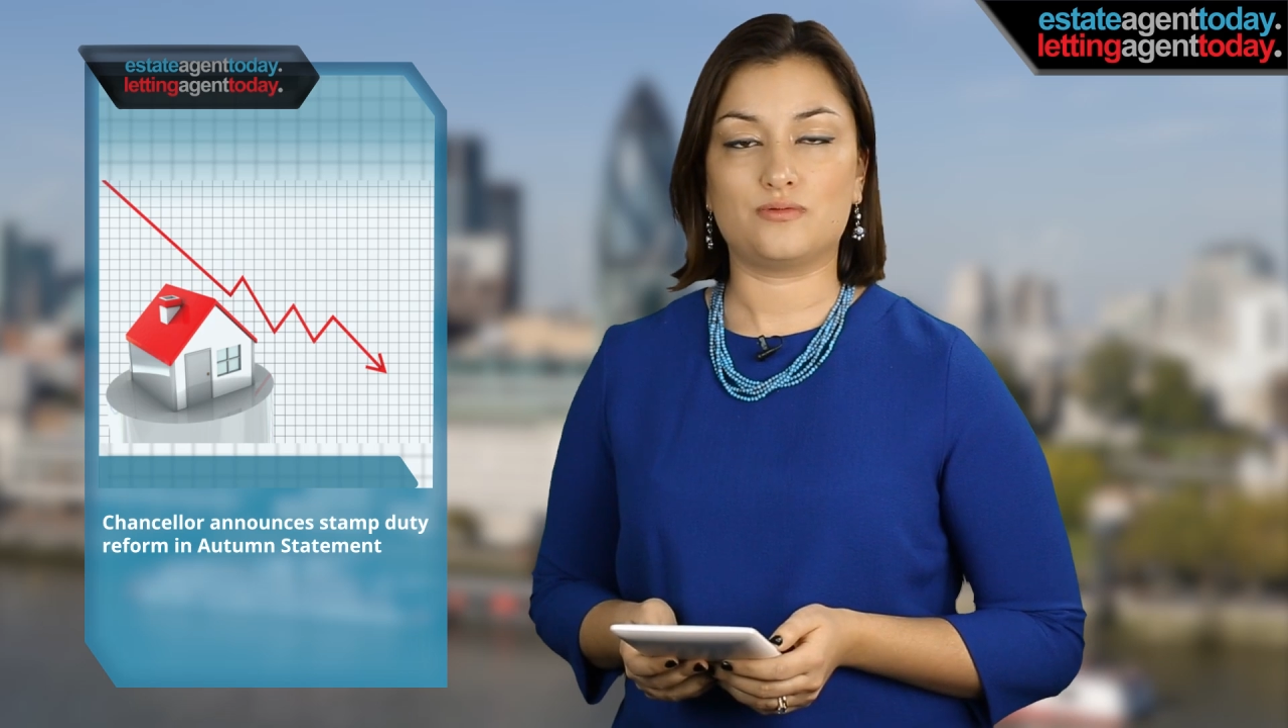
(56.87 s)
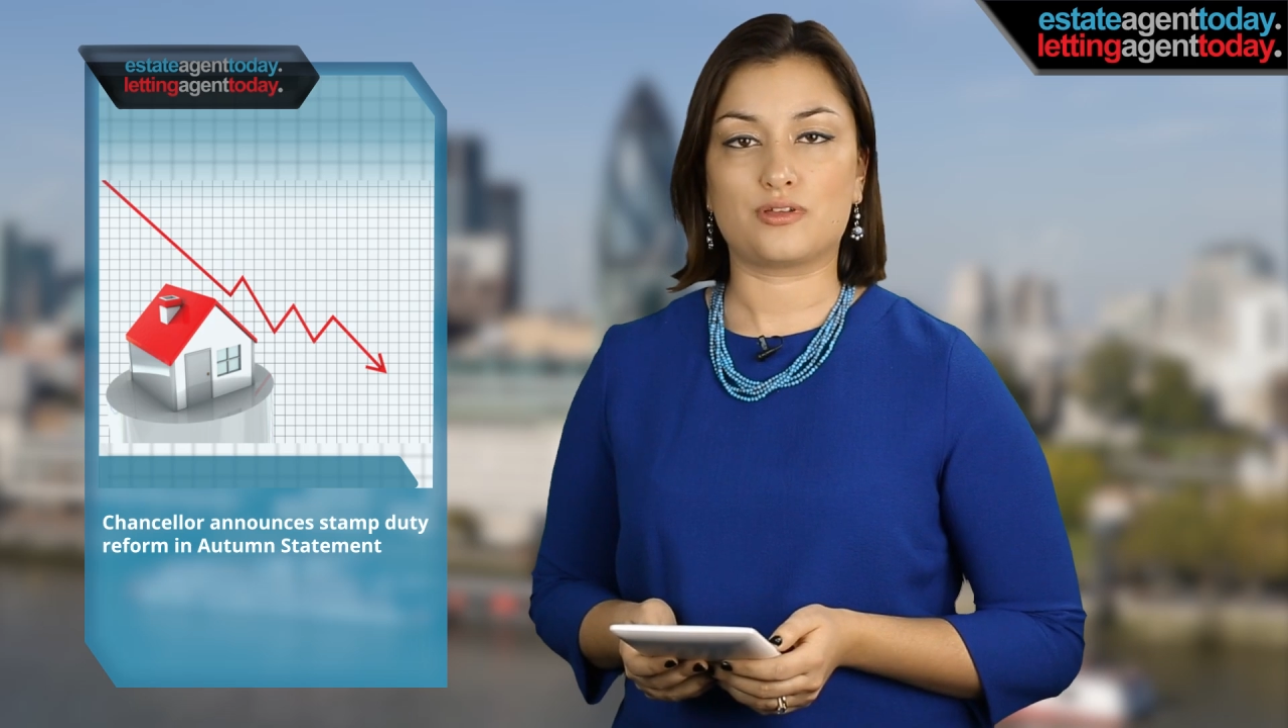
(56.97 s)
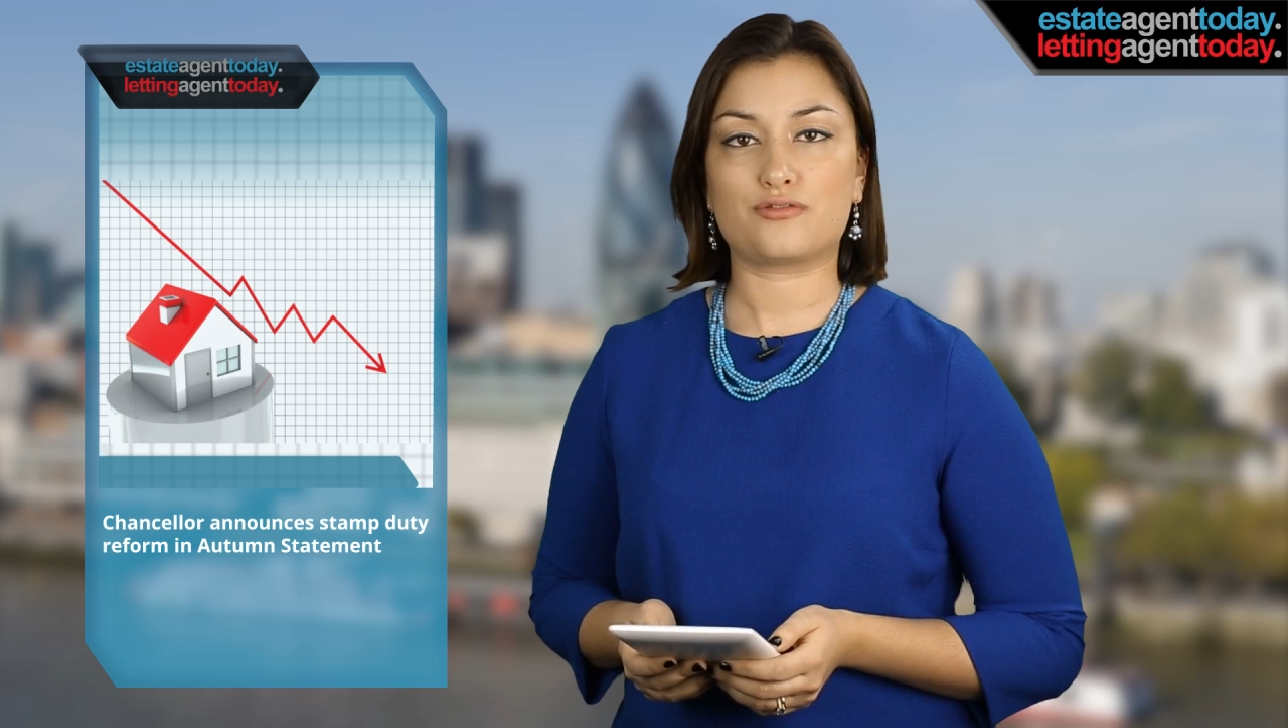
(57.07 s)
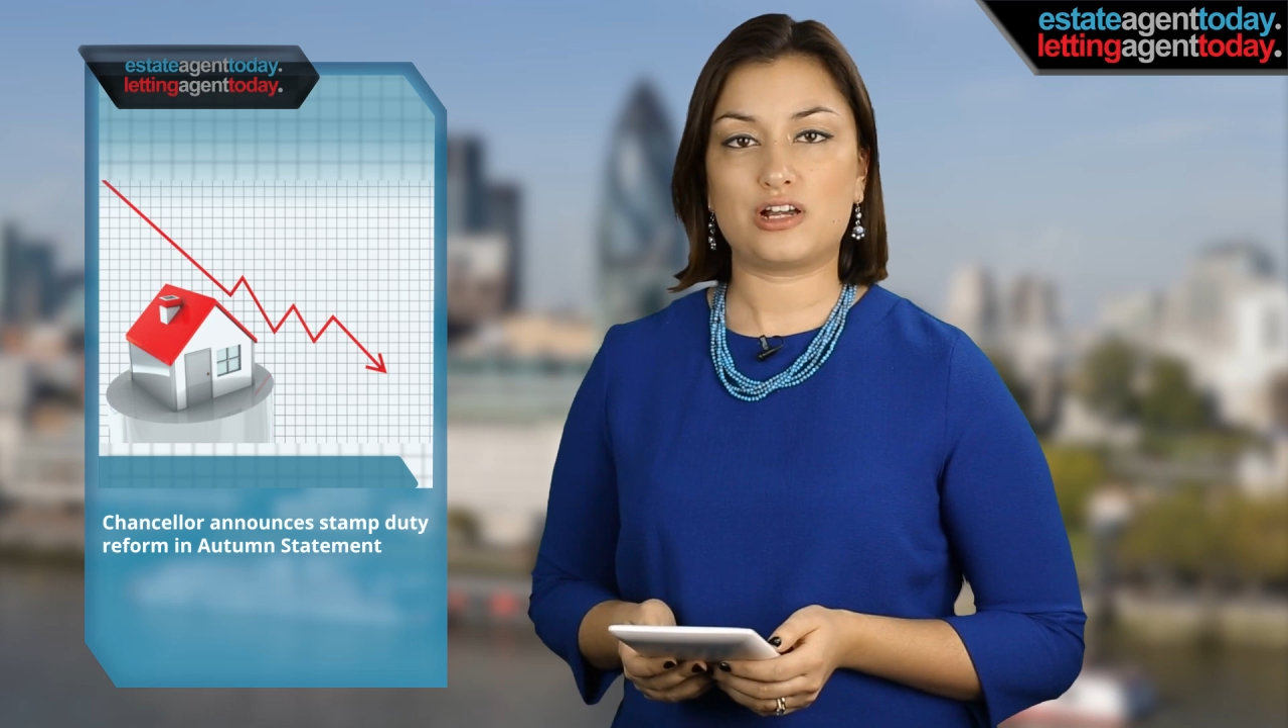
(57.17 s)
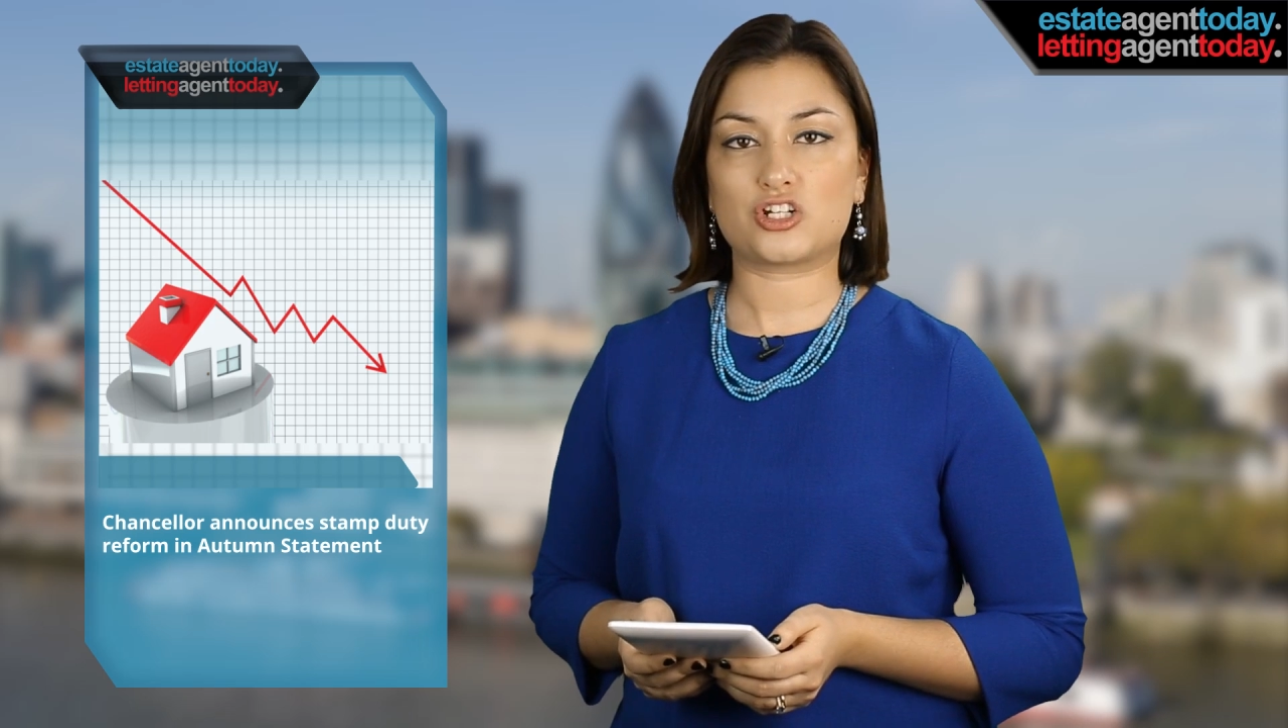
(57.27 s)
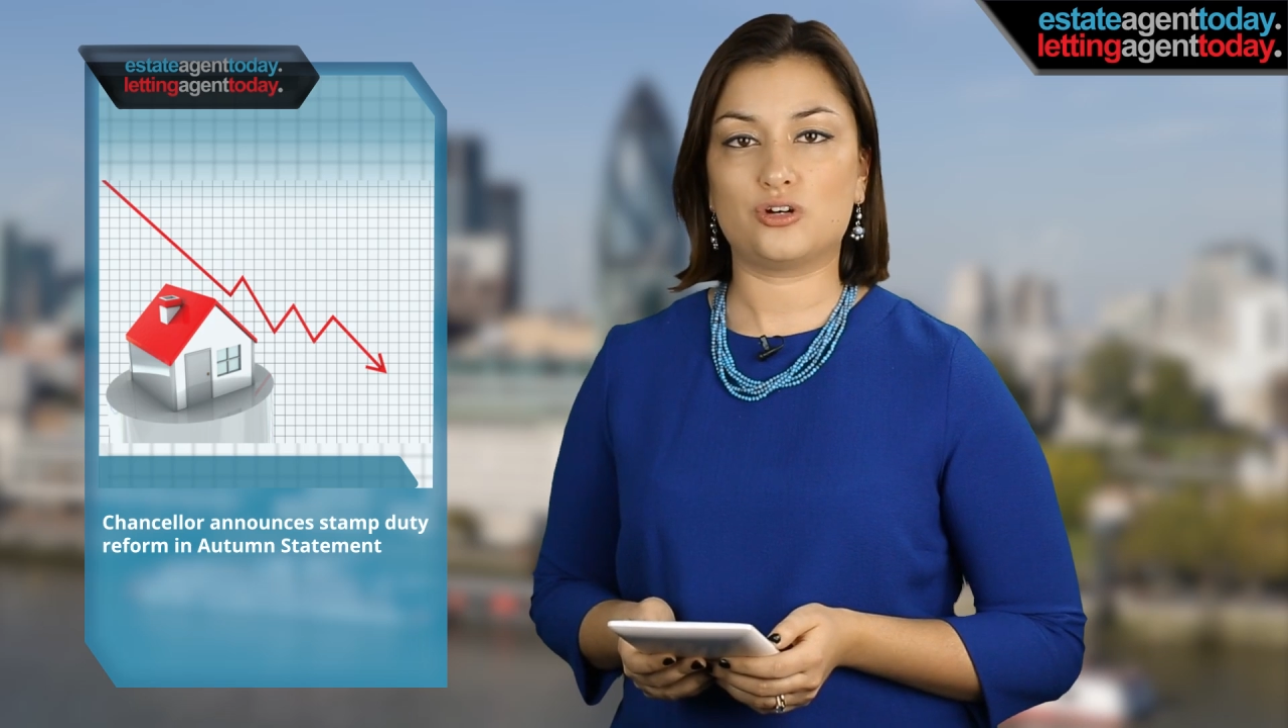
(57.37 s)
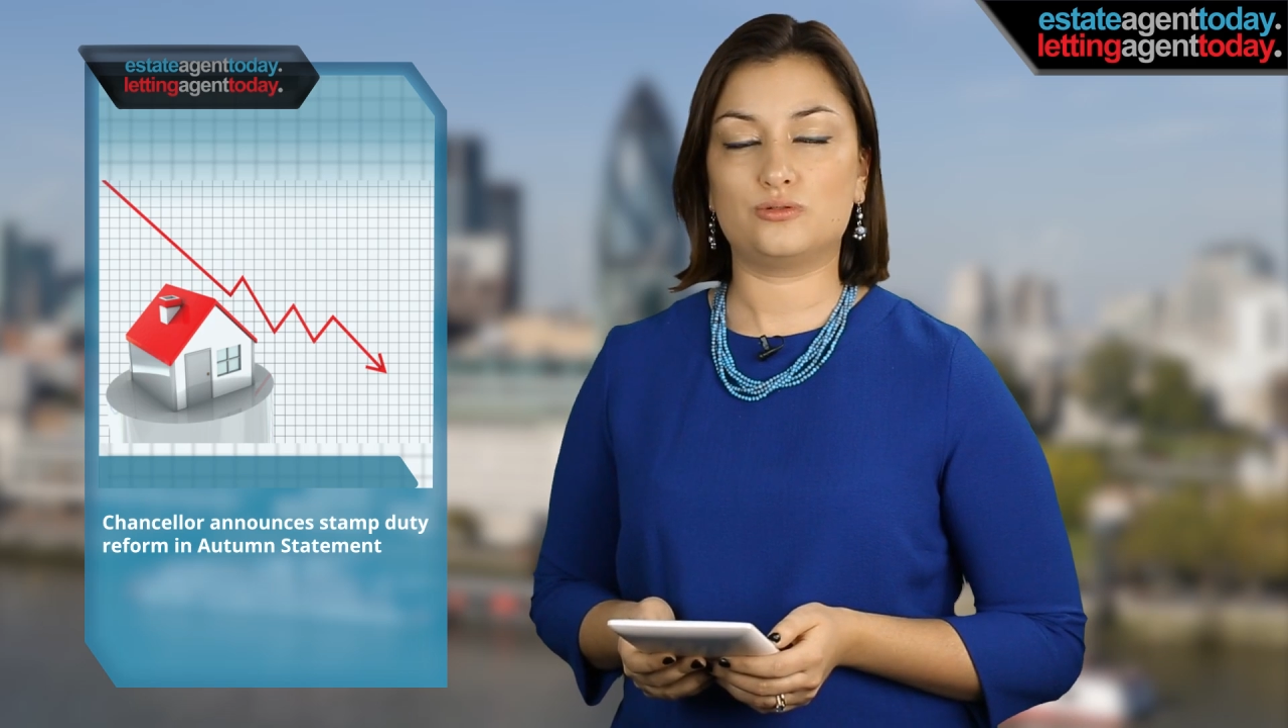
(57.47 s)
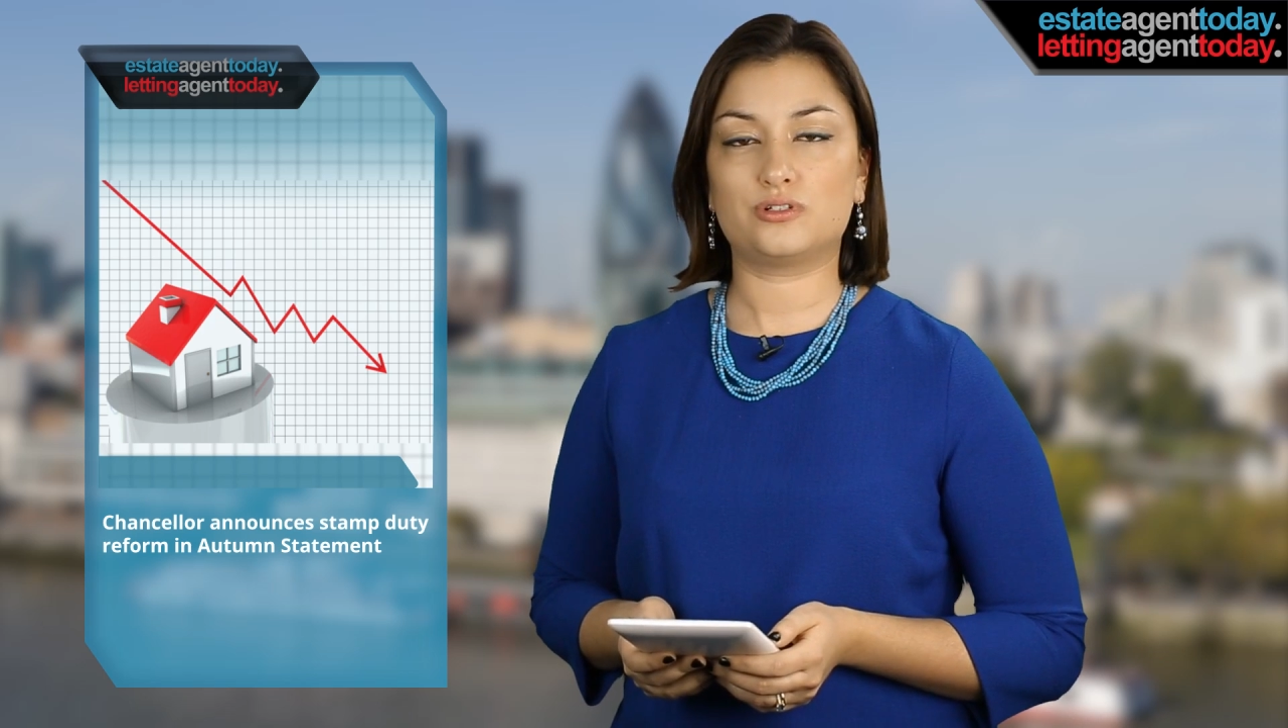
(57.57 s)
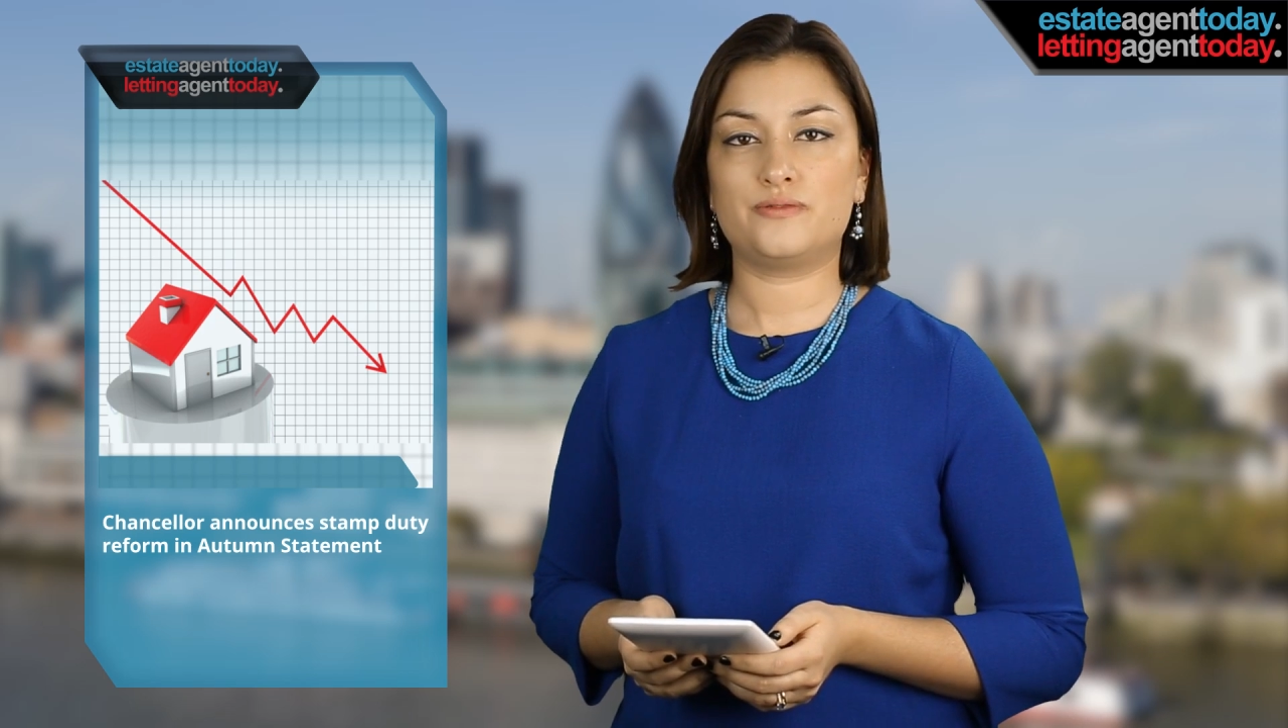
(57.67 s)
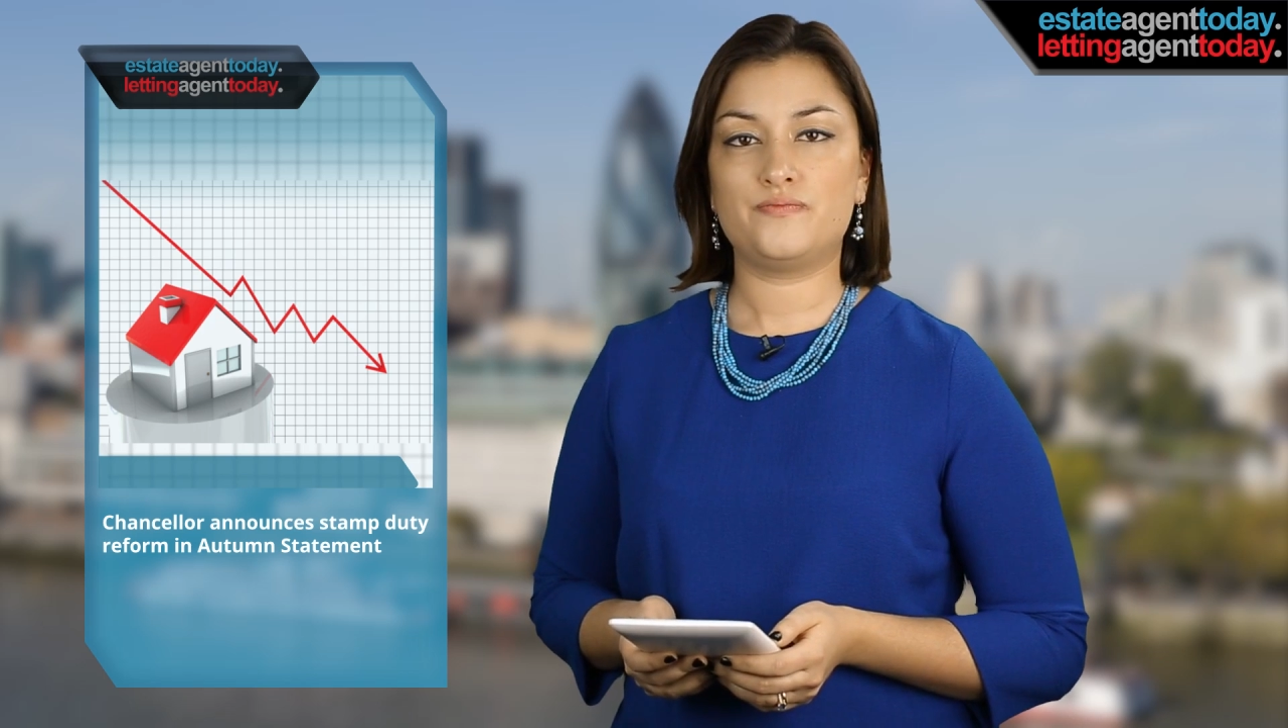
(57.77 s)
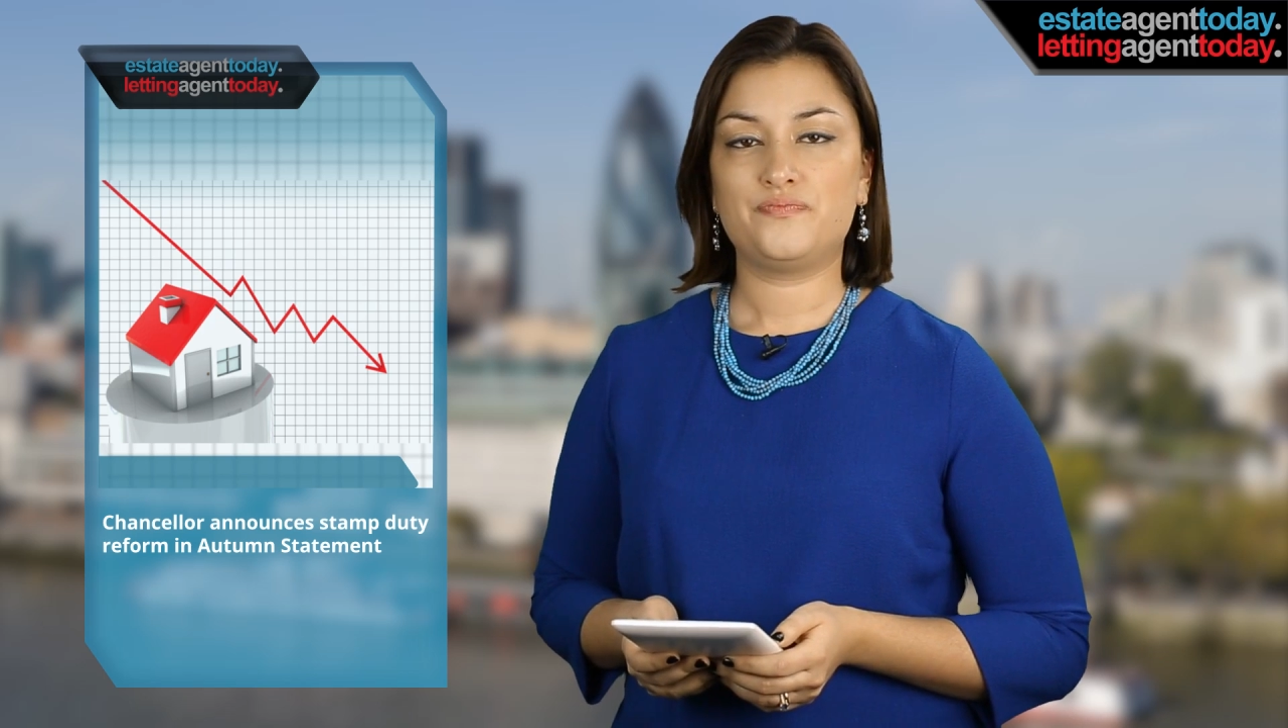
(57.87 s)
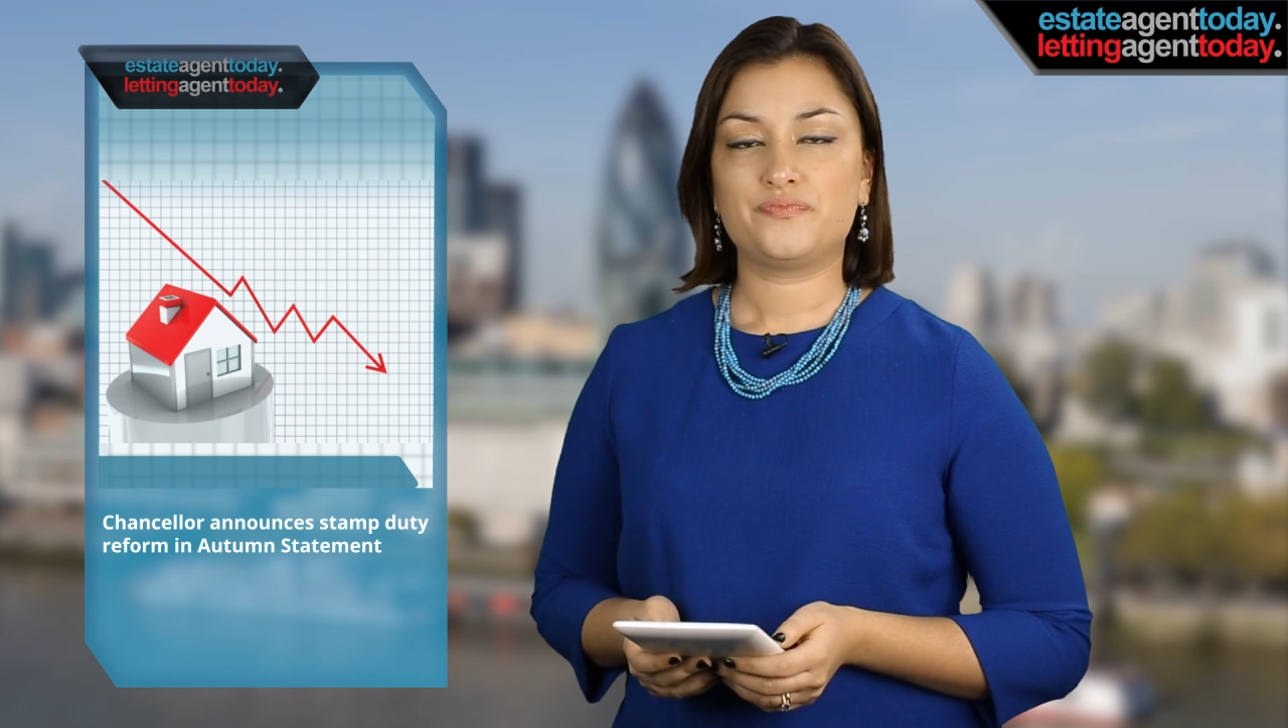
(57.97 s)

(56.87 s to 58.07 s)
to a threshold.